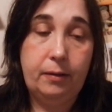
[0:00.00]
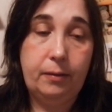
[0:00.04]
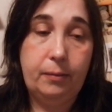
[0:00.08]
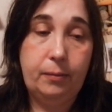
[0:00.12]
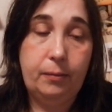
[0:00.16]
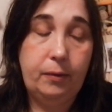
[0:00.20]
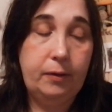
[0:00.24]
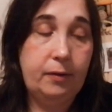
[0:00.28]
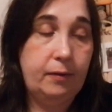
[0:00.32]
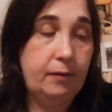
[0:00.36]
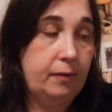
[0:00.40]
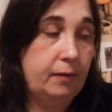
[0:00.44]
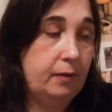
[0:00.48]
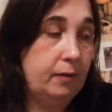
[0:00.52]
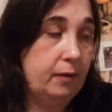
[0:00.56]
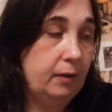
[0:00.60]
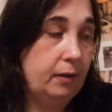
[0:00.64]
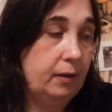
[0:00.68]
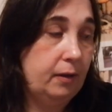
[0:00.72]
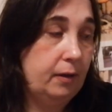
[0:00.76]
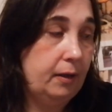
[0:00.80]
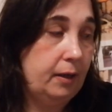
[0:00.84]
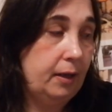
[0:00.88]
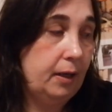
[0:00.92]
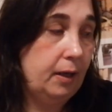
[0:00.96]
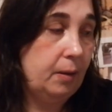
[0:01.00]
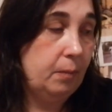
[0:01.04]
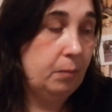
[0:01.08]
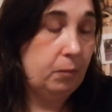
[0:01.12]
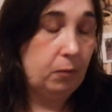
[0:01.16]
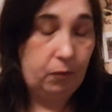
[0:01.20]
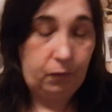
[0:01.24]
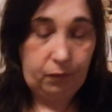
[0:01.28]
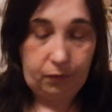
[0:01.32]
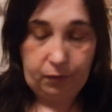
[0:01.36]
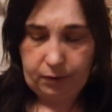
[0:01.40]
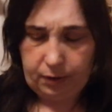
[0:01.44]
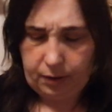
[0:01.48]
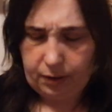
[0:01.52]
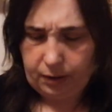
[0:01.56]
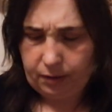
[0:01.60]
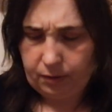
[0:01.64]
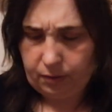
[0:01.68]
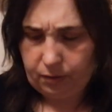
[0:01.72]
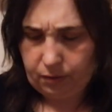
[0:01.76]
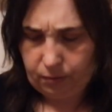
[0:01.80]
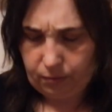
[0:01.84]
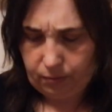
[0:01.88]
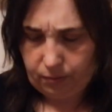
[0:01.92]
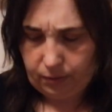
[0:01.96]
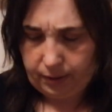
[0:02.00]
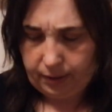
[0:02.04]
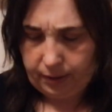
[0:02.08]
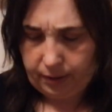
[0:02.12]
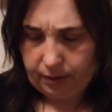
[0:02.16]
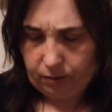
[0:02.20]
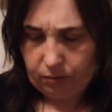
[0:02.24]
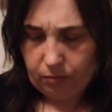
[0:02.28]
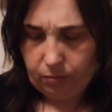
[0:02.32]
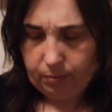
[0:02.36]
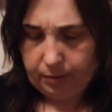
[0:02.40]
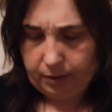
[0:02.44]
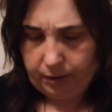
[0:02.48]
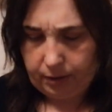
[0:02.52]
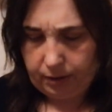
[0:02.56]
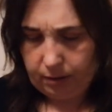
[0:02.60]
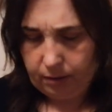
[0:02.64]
what's the name of that thread? Oh my